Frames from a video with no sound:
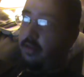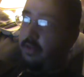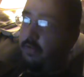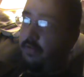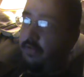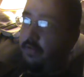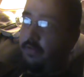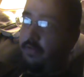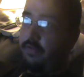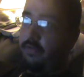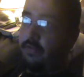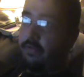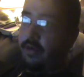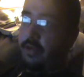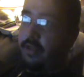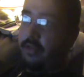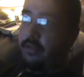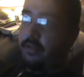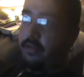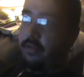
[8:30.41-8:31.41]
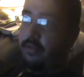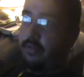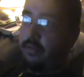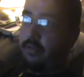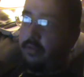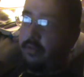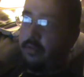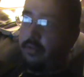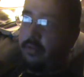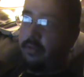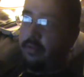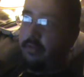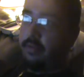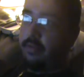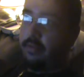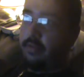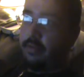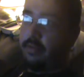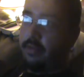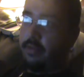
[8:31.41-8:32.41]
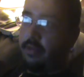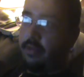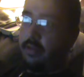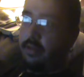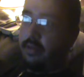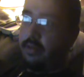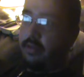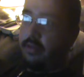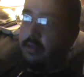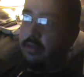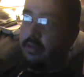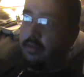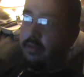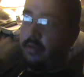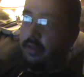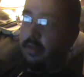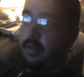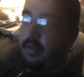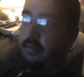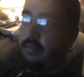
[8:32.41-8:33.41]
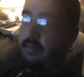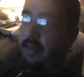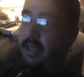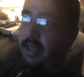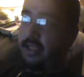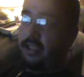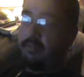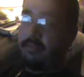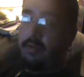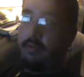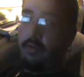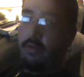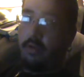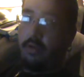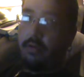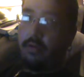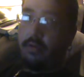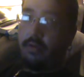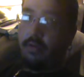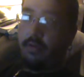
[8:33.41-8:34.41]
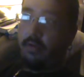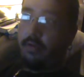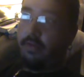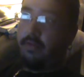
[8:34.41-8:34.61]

feel free to ask me more, or